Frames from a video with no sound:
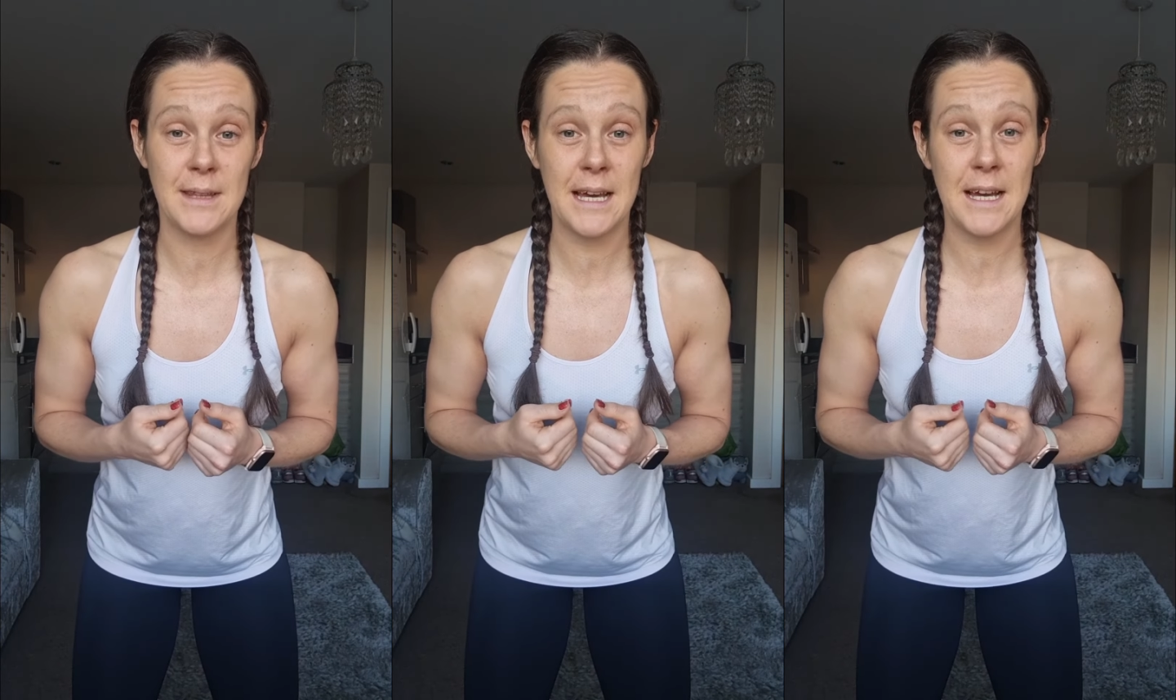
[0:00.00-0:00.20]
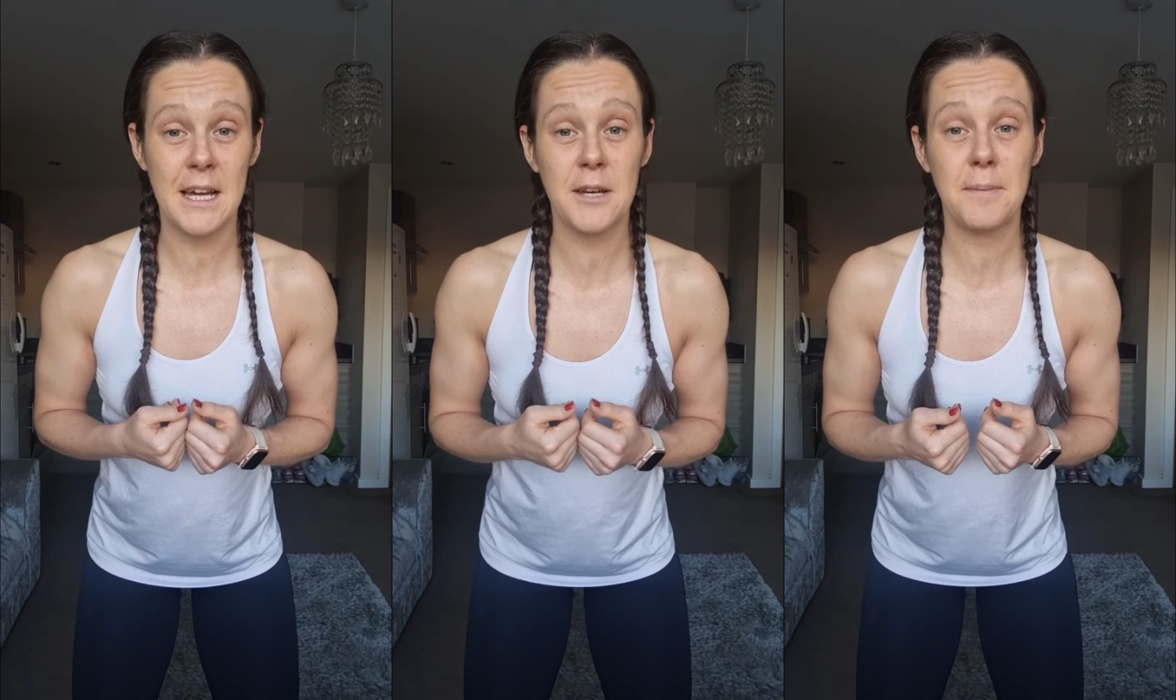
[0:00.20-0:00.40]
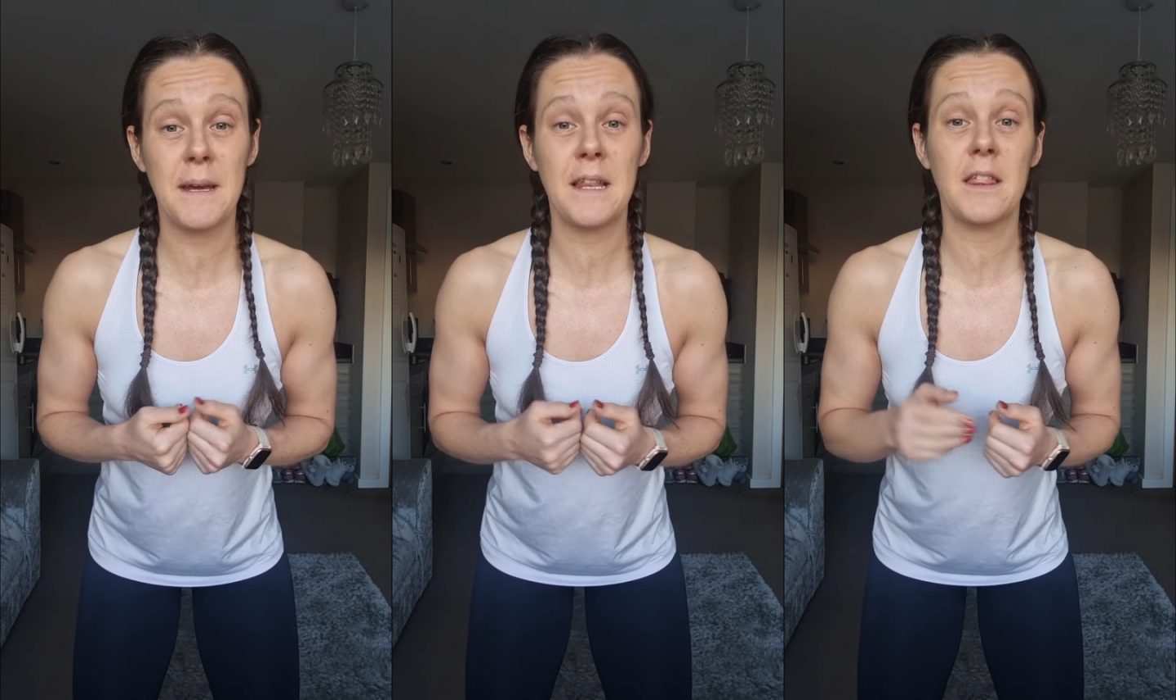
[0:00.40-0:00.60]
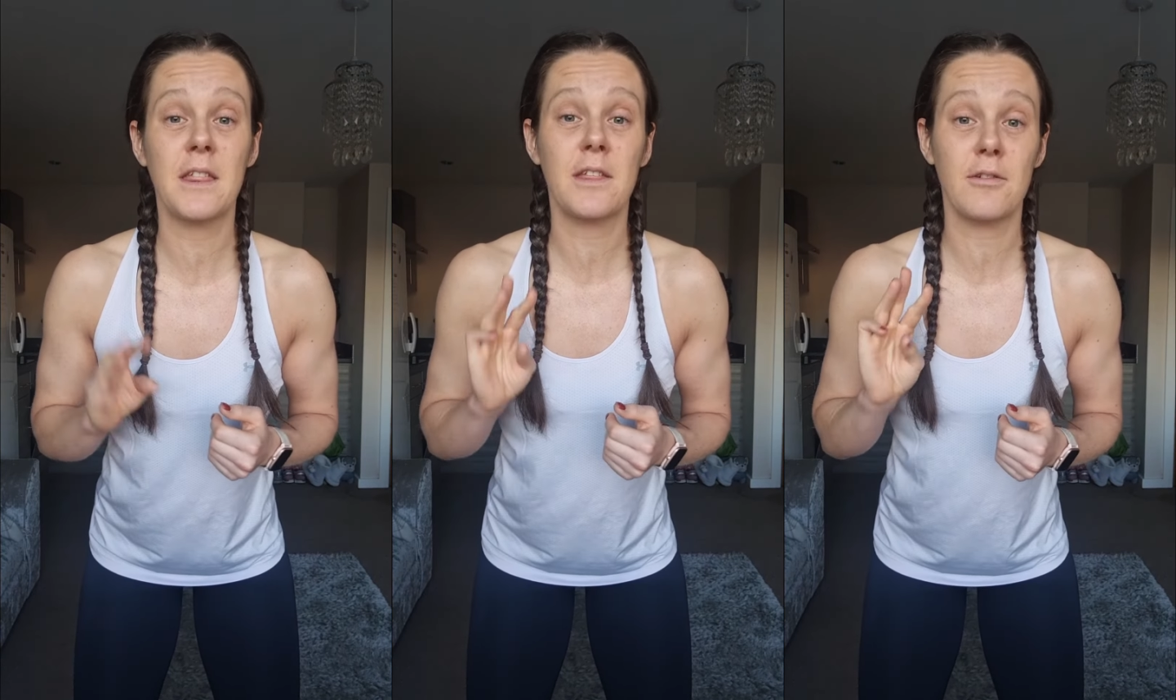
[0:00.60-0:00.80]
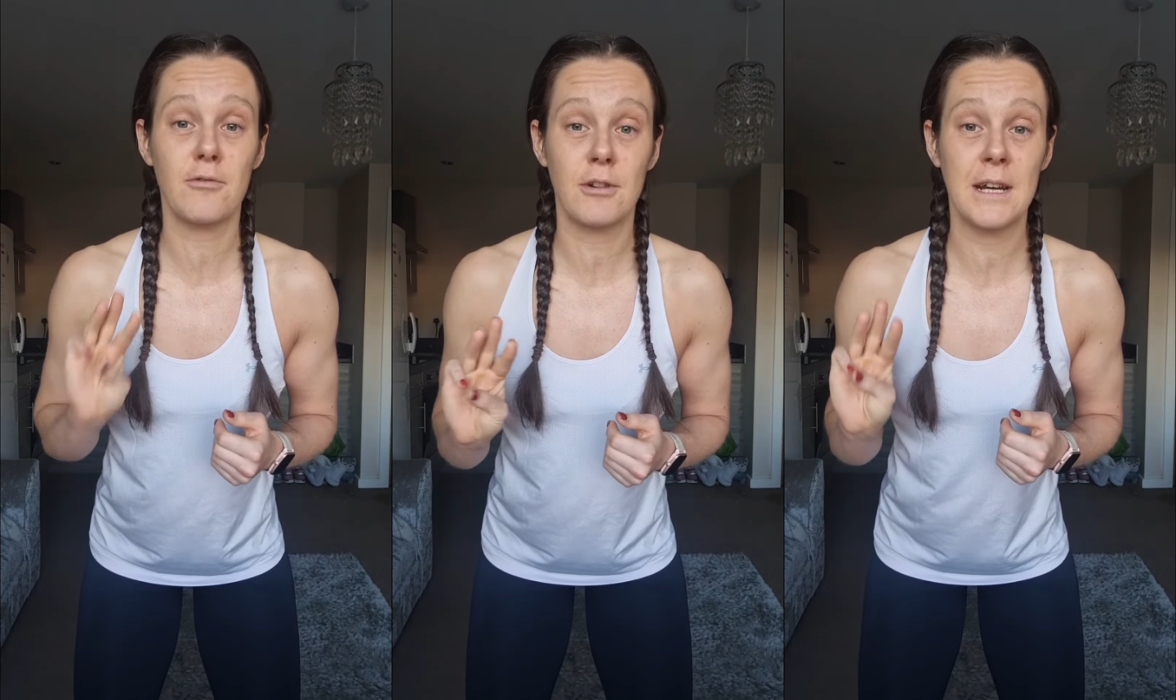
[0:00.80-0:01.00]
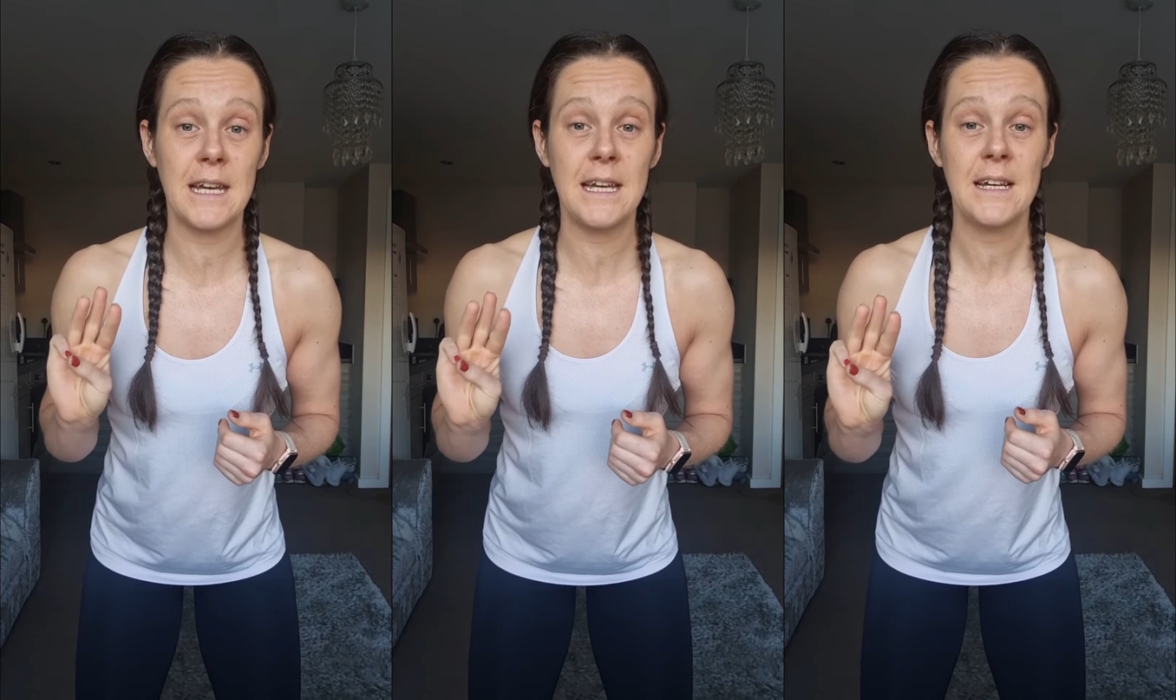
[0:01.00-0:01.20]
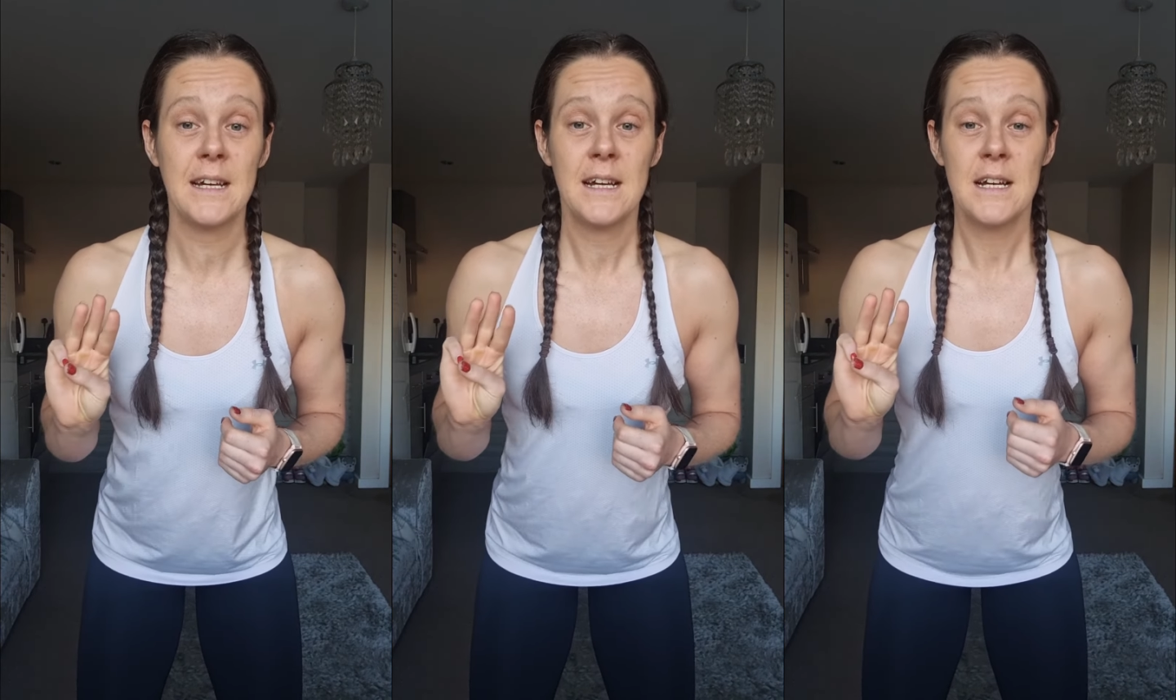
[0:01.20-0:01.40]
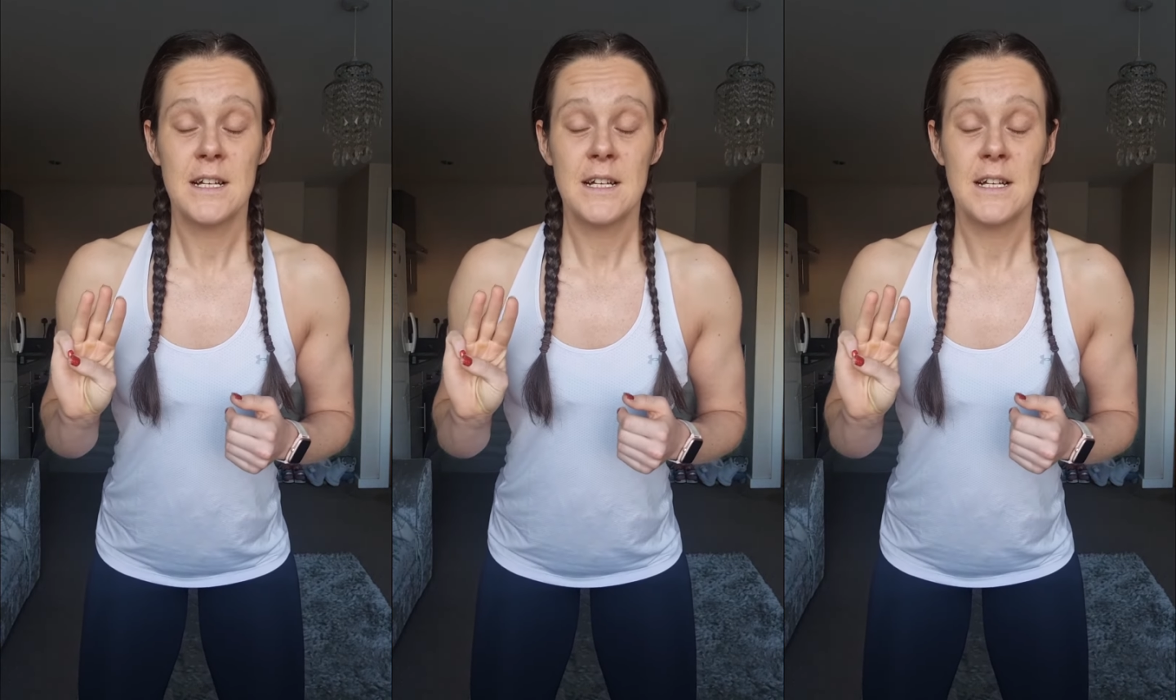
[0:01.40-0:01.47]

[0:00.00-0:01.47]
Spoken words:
They're going to be in three.